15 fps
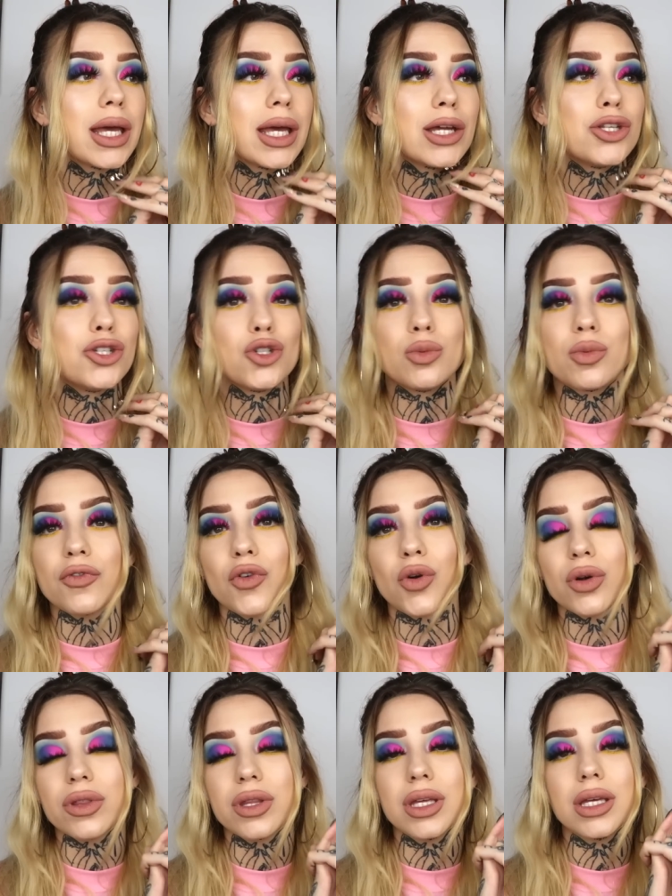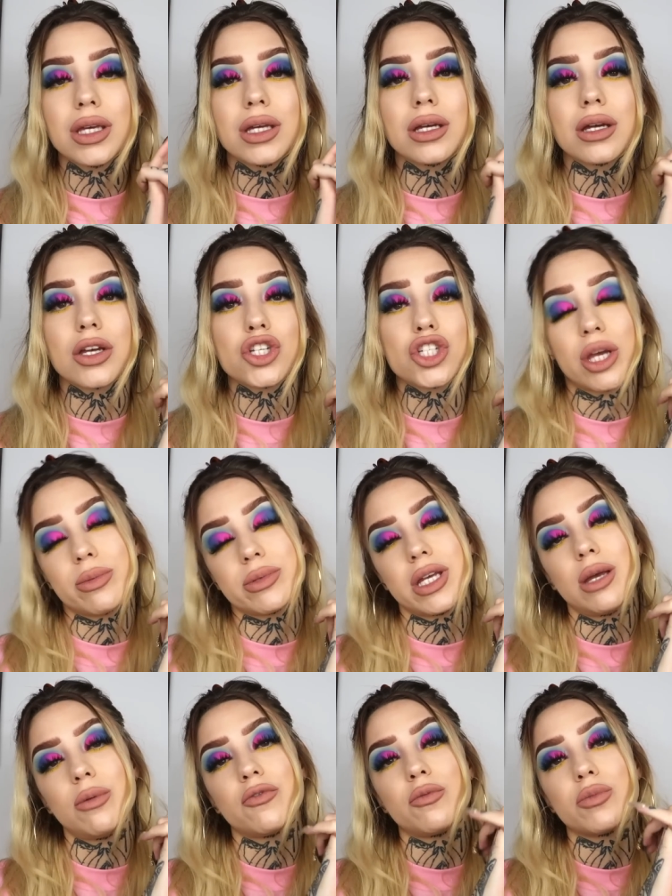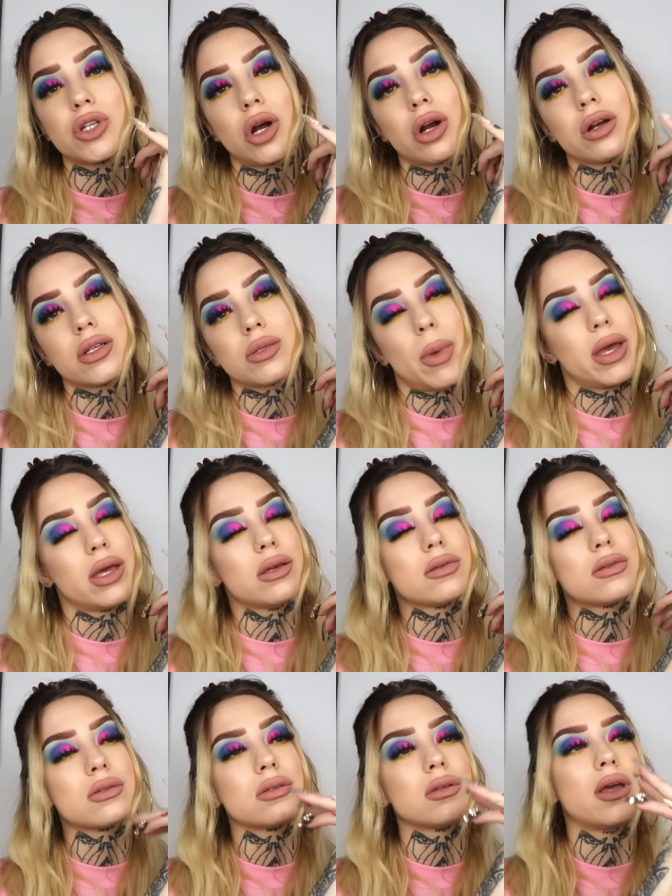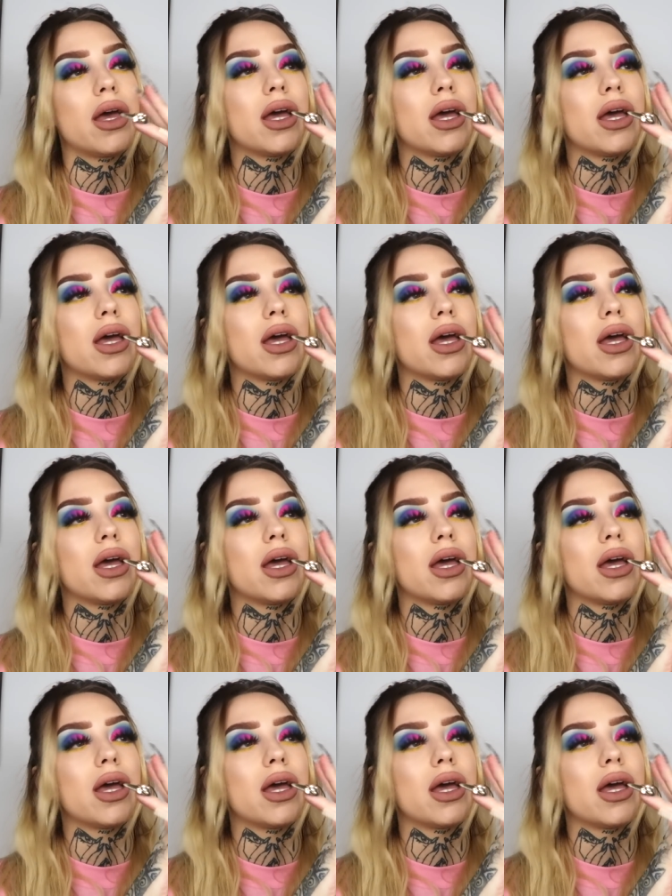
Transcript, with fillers: a dupe for the Shape Tape from Tarte Cosmetics.